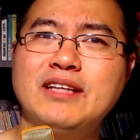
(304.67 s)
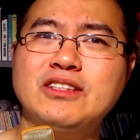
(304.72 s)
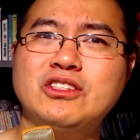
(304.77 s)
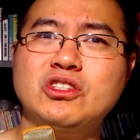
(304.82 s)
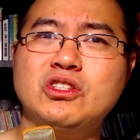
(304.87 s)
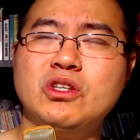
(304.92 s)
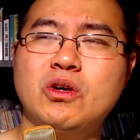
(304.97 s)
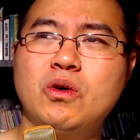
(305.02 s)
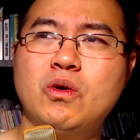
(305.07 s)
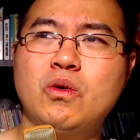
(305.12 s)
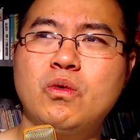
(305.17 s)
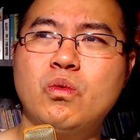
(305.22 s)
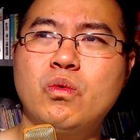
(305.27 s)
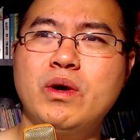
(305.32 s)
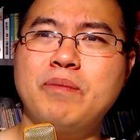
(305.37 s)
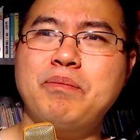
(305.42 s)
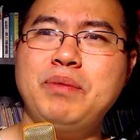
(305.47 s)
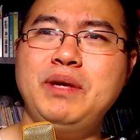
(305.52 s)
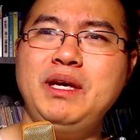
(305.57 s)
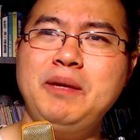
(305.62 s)
And so
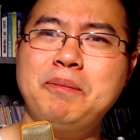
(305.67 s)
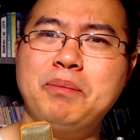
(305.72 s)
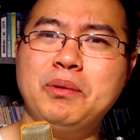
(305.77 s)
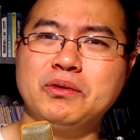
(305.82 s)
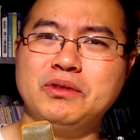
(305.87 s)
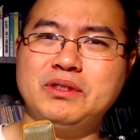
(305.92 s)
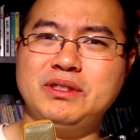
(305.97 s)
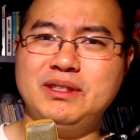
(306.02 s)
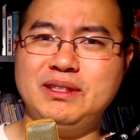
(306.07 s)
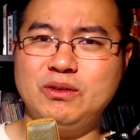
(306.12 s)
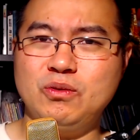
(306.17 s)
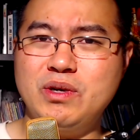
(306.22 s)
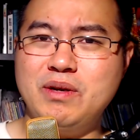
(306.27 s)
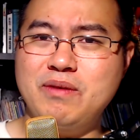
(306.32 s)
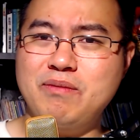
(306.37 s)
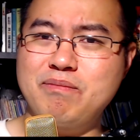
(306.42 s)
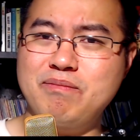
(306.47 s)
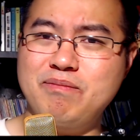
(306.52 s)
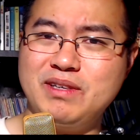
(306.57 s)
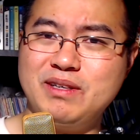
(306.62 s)
what people,
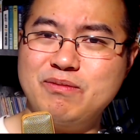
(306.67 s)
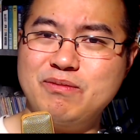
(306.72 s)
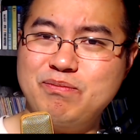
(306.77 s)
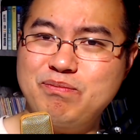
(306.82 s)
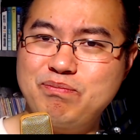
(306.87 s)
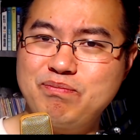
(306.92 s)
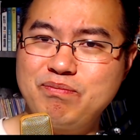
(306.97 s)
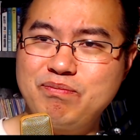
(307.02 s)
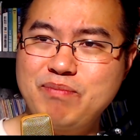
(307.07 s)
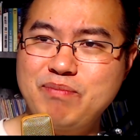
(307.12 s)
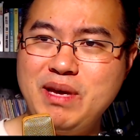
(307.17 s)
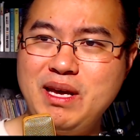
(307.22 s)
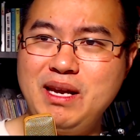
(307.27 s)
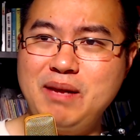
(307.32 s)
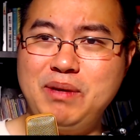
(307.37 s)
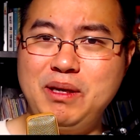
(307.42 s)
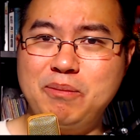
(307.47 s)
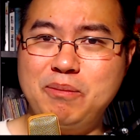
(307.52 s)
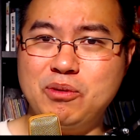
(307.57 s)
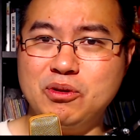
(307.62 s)
what
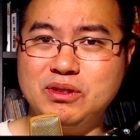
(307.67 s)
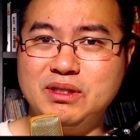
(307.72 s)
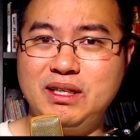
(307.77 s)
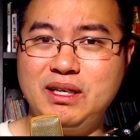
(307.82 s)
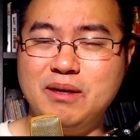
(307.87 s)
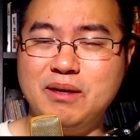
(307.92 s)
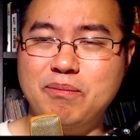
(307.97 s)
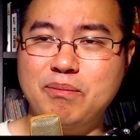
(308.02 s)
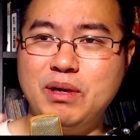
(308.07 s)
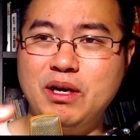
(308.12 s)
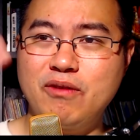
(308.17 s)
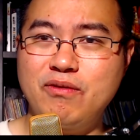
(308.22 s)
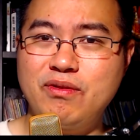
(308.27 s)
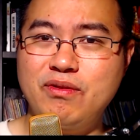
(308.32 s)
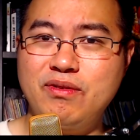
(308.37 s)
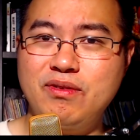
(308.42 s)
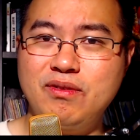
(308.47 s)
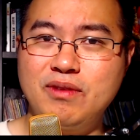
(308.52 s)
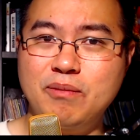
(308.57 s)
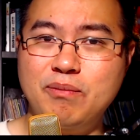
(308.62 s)
many people see
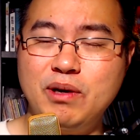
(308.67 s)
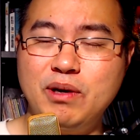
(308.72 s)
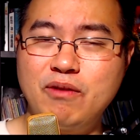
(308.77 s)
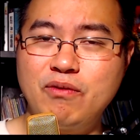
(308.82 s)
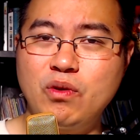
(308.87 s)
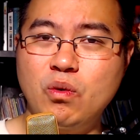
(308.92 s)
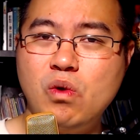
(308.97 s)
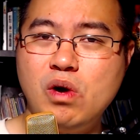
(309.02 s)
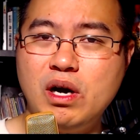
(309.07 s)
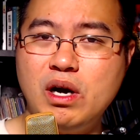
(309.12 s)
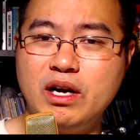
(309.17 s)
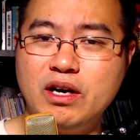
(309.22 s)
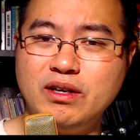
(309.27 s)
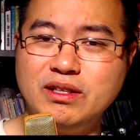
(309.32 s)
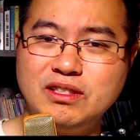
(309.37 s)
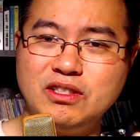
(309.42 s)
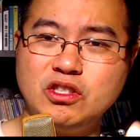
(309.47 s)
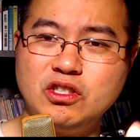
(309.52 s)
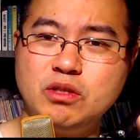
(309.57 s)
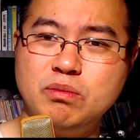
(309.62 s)
above above the
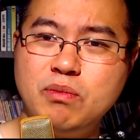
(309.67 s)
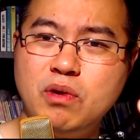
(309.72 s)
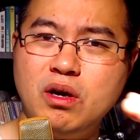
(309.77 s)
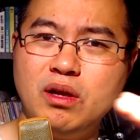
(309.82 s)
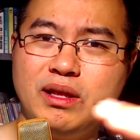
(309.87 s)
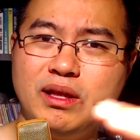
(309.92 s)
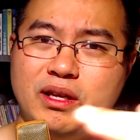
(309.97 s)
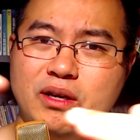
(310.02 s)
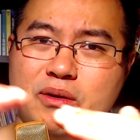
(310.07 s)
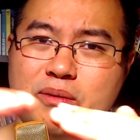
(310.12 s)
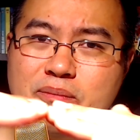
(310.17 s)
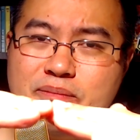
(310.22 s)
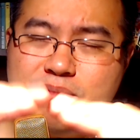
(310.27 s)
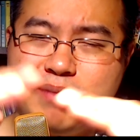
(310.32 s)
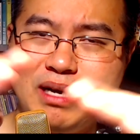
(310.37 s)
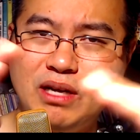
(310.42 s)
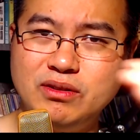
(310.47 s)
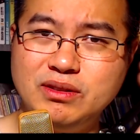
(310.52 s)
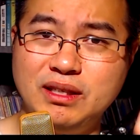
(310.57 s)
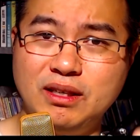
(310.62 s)
water is a small
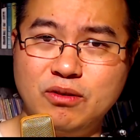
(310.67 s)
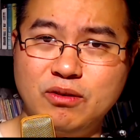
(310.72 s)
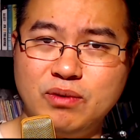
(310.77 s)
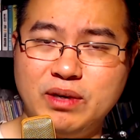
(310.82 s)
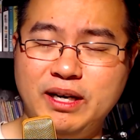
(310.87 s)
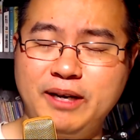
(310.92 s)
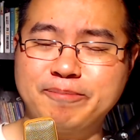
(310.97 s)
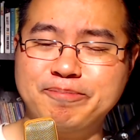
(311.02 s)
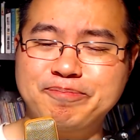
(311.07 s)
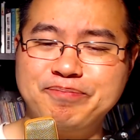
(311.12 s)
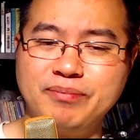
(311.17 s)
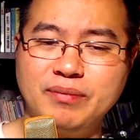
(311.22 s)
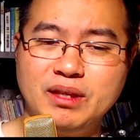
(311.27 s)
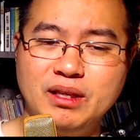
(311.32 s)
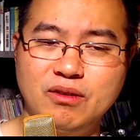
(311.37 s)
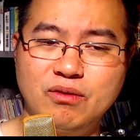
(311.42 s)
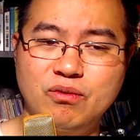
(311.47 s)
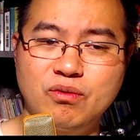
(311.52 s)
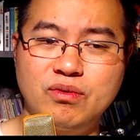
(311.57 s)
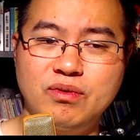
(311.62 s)
little mountain, right,
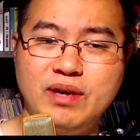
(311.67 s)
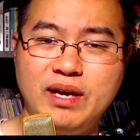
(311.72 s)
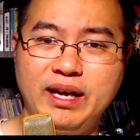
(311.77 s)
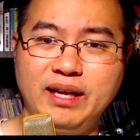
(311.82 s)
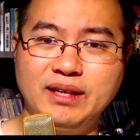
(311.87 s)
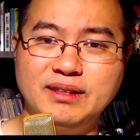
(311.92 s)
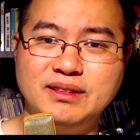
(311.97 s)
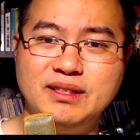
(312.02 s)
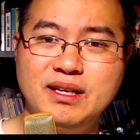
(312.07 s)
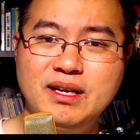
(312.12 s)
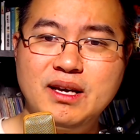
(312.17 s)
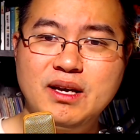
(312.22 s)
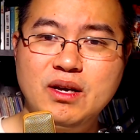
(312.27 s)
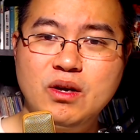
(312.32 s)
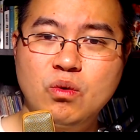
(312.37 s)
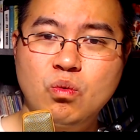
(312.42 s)
of ice.